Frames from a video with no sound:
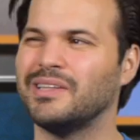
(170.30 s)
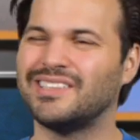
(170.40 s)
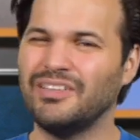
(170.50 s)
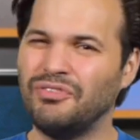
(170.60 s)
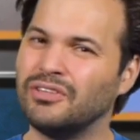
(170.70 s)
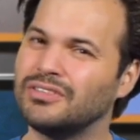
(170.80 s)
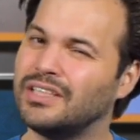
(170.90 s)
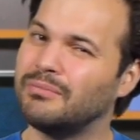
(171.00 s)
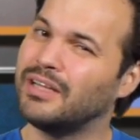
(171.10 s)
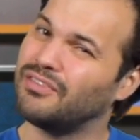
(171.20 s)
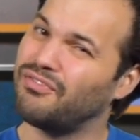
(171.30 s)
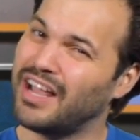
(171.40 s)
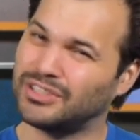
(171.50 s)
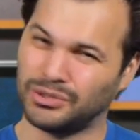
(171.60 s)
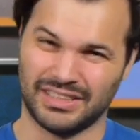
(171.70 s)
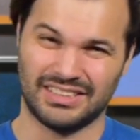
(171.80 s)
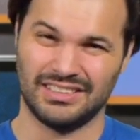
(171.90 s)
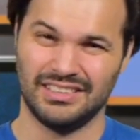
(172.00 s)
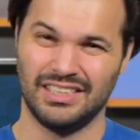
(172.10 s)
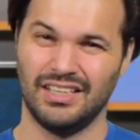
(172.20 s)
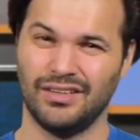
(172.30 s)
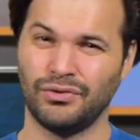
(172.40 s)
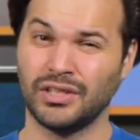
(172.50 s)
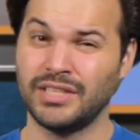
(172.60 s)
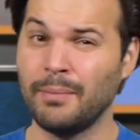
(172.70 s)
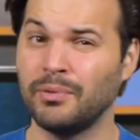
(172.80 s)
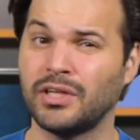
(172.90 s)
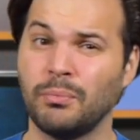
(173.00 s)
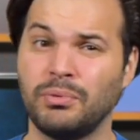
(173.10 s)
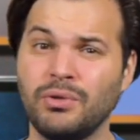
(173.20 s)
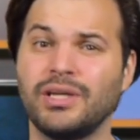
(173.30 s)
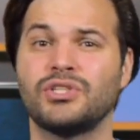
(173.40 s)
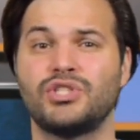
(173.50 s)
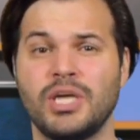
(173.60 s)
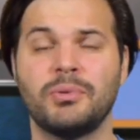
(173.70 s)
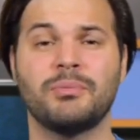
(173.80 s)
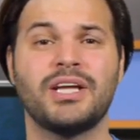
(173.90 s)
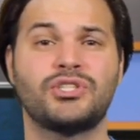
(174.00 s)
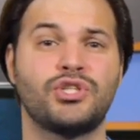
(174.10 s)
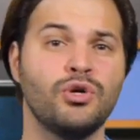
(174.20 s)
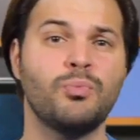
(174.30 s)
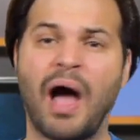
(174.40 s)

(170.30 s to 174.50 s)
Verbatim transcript: the difficulty to manufacture it. For example, in computing, it's cheaper to make two